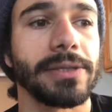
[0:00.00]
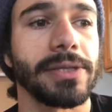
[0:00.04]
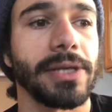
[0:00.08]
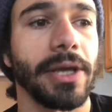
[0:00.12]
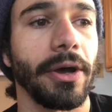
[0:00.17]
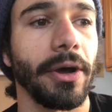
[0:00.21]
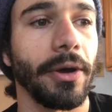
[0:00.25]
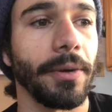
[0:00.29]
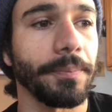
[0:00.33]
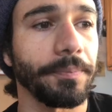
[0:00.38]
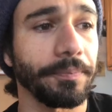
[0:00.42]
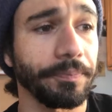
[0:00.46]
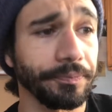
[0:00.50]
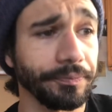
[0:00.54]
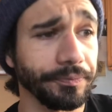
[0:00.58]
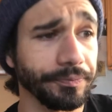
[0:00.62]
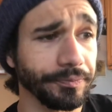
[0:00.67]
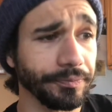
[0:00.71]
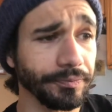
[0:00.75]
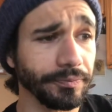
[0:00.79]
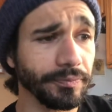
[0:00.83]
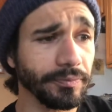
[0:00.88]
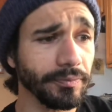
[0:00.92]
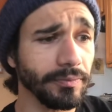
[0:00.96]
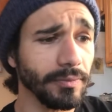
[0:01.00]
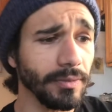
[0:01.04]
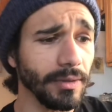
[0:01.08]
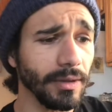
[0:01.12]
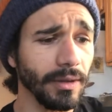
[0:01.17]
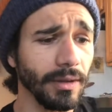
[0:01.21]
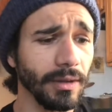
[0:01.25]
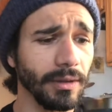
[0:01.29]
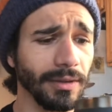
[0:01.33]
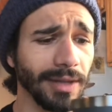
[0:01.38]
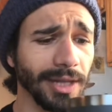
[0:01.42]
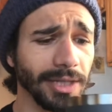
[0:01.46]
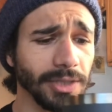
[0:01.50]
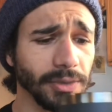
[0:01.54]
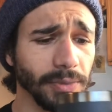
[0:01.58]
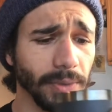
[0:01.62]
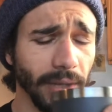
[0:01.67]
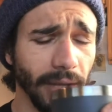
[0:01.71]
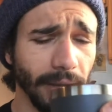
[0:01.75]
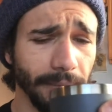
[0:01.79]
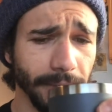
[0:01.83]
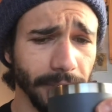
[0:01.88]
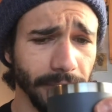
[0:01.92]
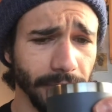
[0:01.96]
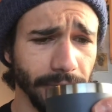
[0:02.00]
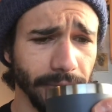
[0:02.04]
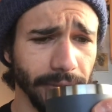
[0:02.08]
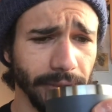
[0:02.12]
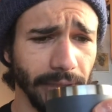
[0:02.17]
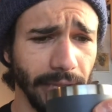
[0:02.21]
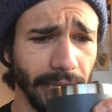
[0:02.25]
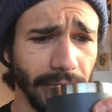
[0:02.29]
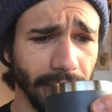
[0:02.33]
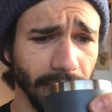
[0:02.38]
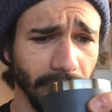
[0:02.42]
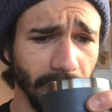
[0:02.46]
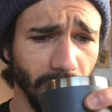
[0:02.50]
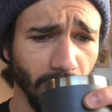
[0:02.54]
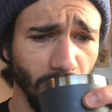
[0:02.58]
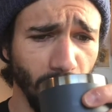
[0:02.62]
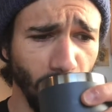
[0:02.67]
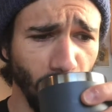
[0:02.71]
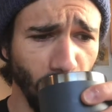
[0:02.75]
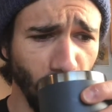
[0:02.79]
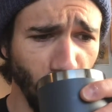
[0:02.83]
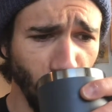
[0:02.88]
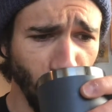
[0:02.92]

So that's what I've been doing lately.